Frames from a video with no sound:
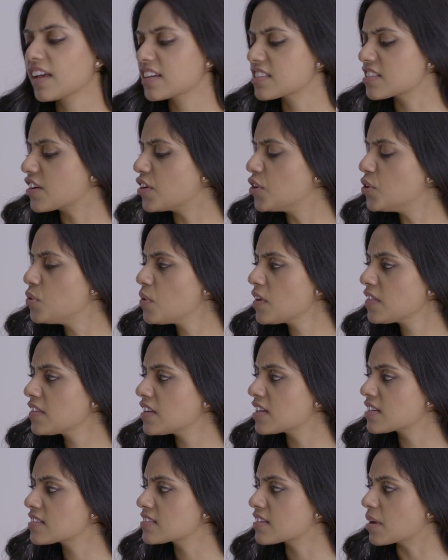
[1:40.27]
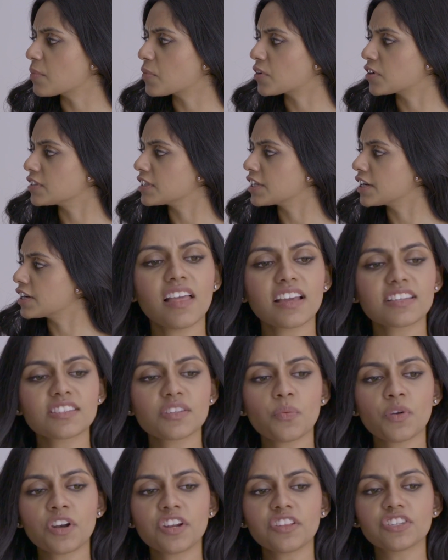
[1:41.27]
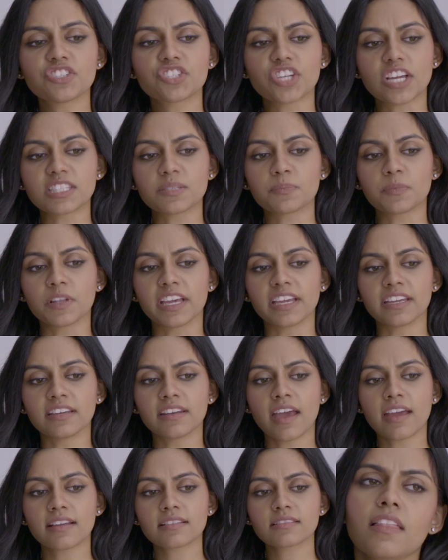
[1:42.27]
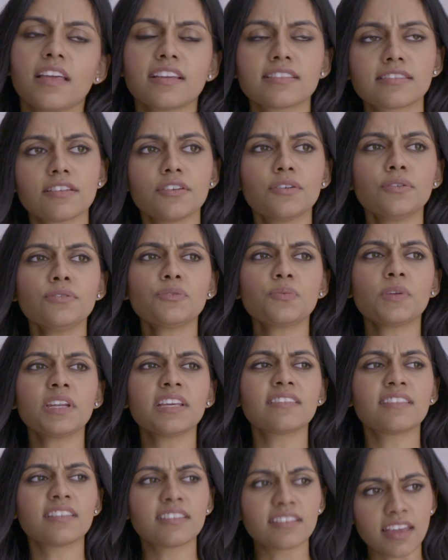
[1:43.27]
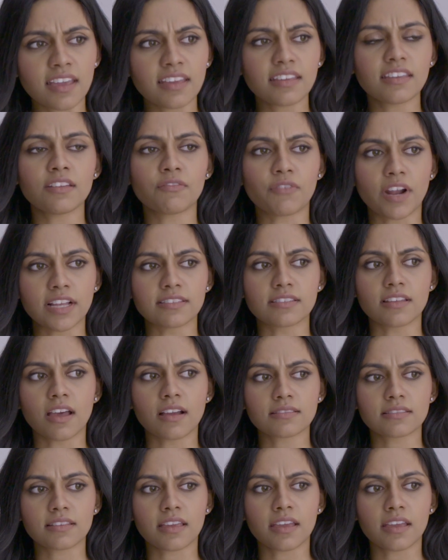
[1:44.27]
Alexa, who won the Knicks game earlier? Alexa, when are the Jets playing next? Alexa, who's winning the Yankee Red Sox